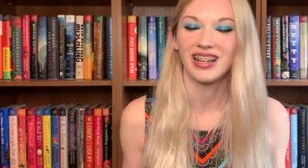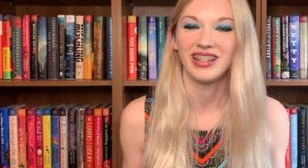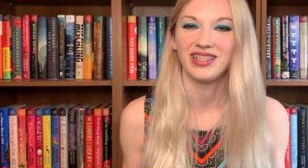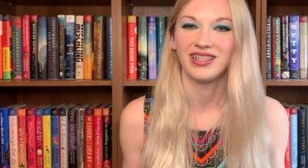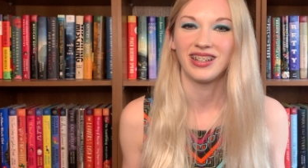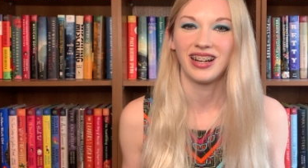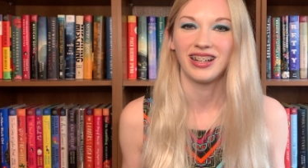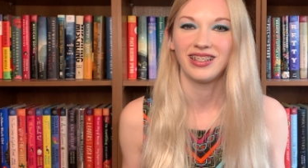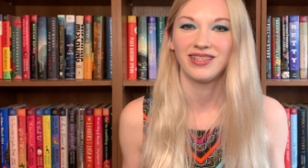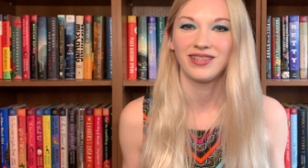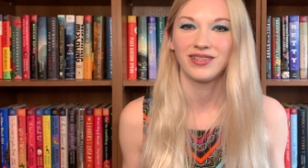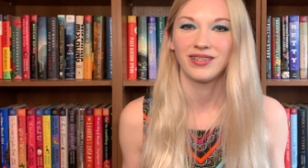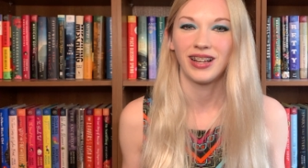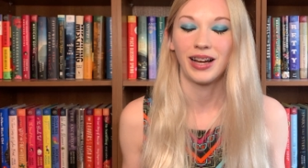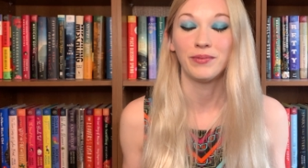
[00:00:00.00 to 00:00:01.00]

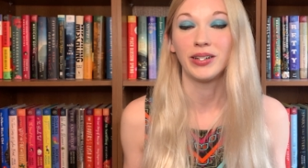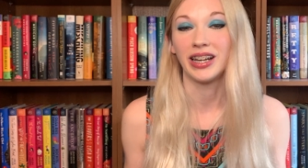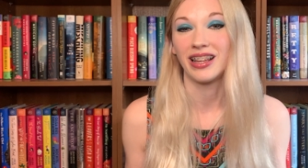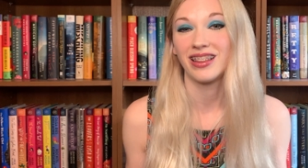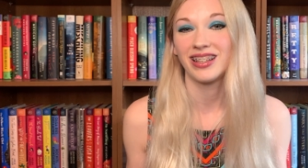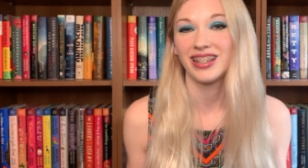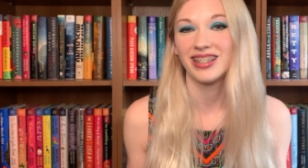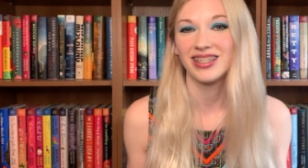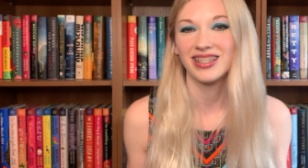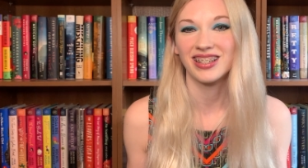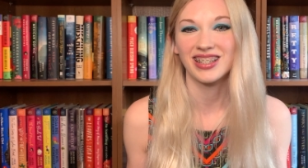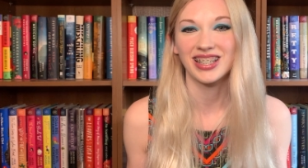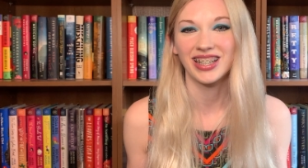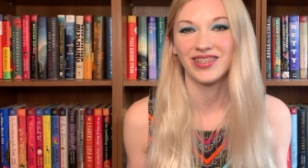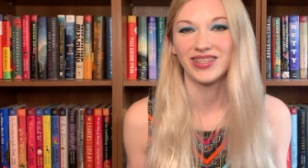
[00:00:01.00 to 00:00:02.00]
I'm an atheist,
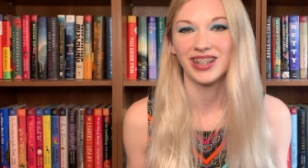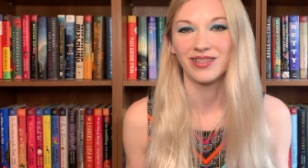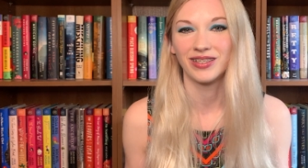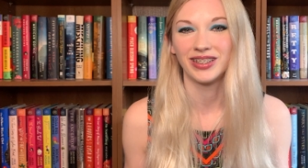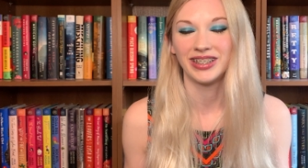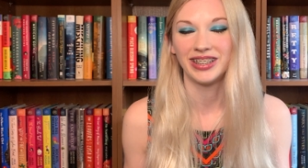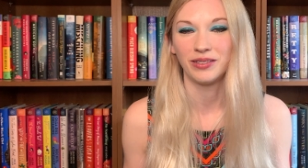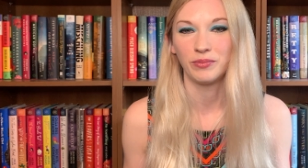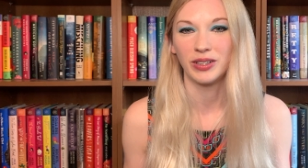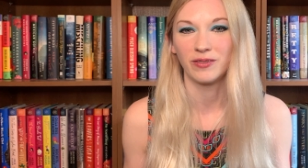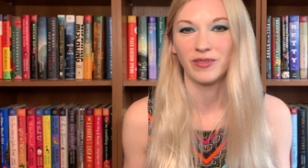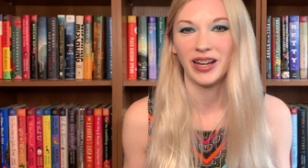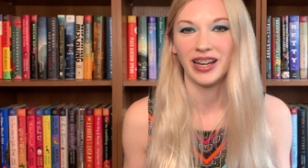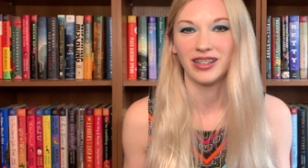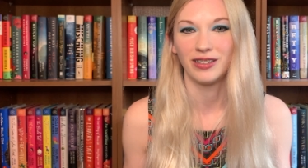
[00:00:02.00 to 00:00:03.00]
and so I'm not really a big
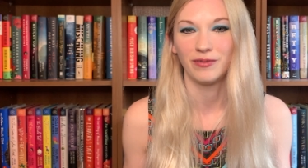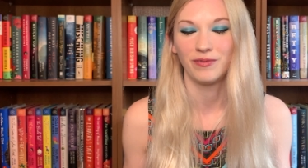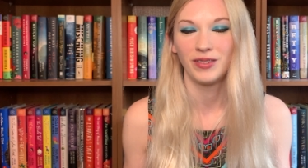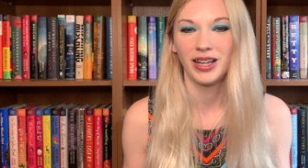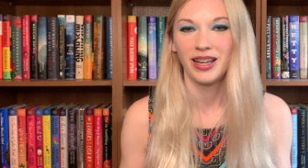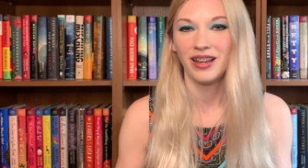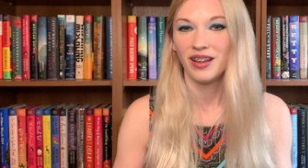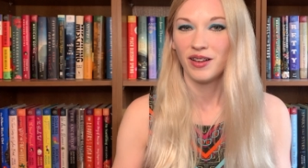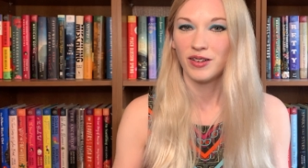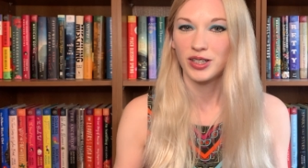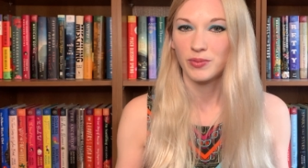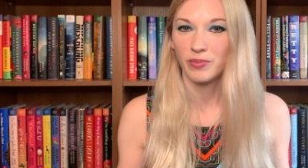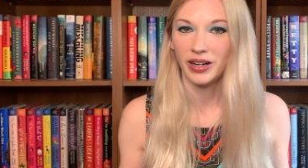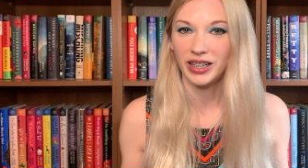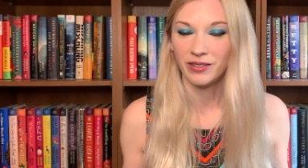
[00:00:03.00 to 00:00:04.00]
fan of
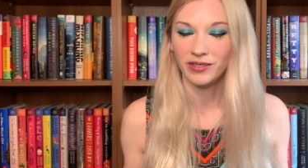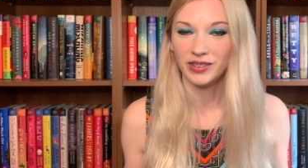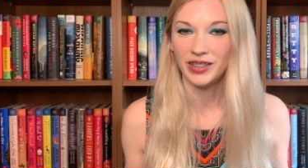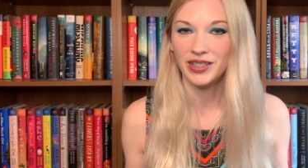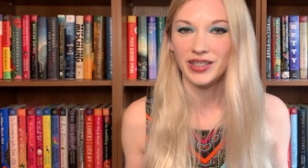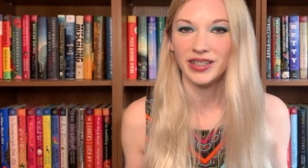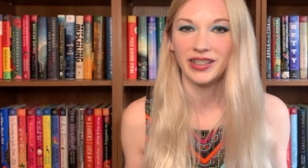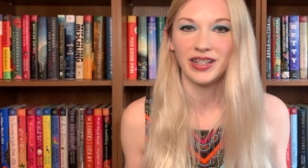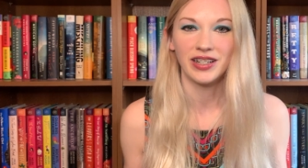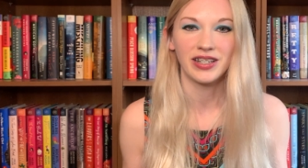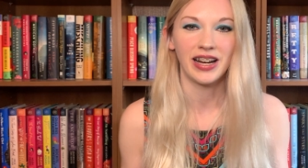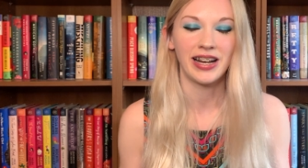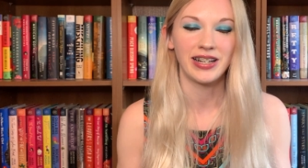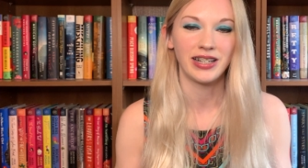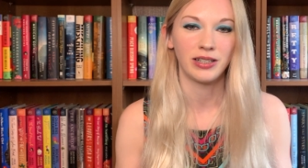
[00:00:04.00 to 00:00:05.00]
spreading religion and
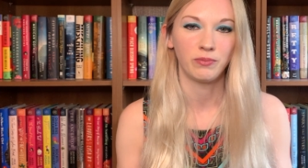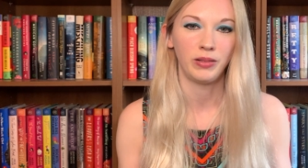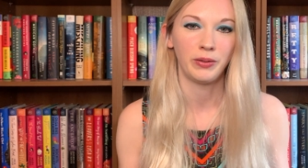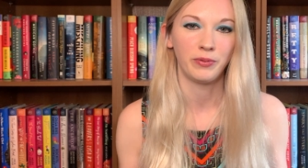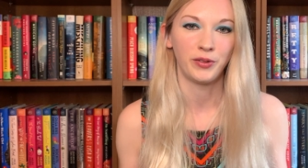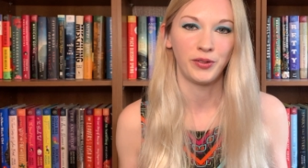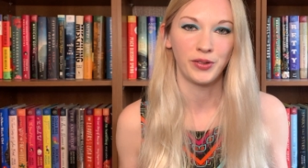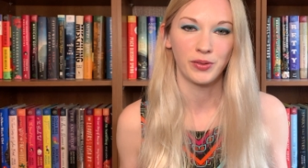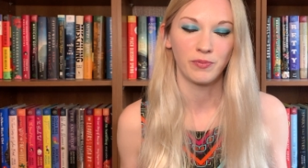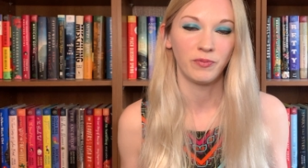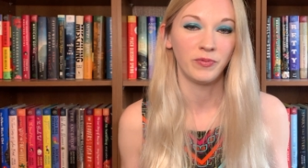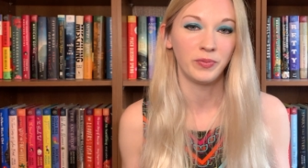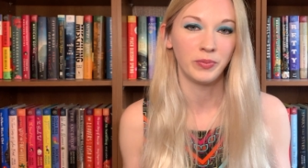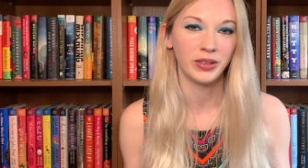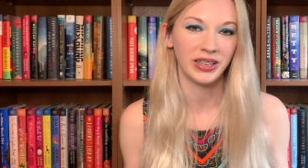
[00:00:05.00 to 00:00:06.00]
changing people's
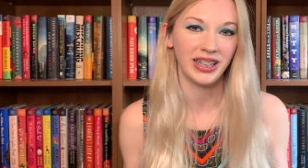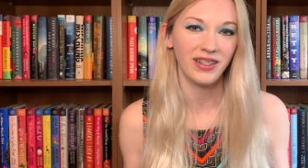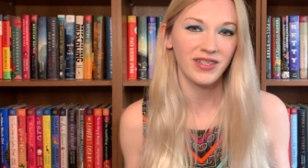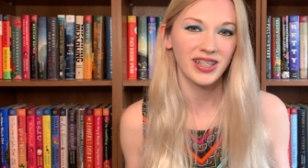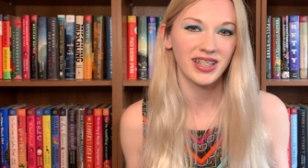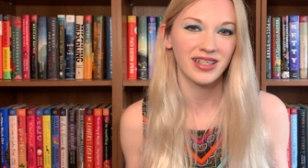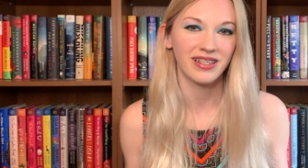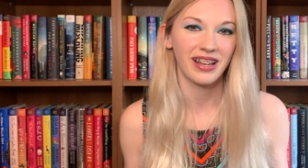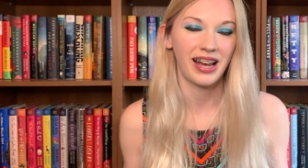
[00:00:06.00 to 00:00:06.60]
beliefs.